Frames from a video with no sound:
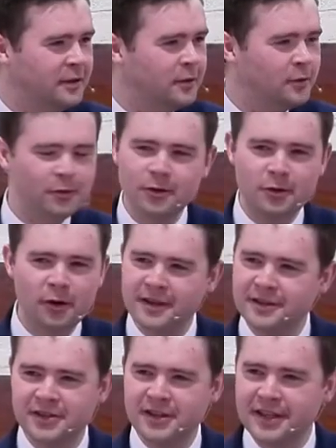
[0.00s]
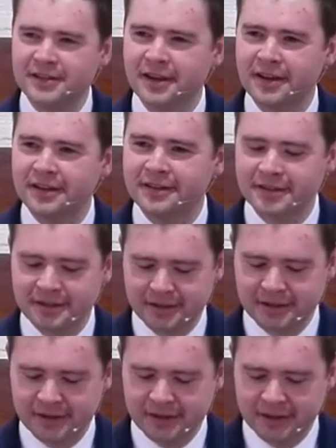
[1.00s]
through Christ
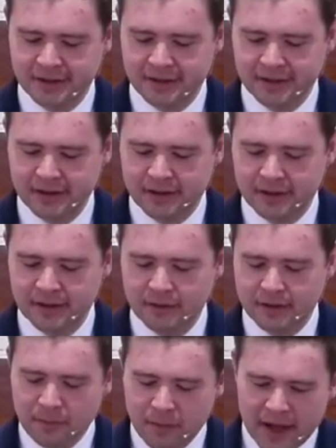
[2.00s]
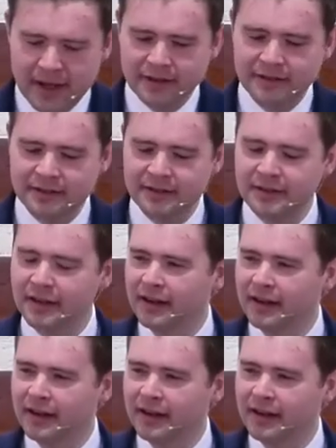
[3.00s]
Jesus. The peace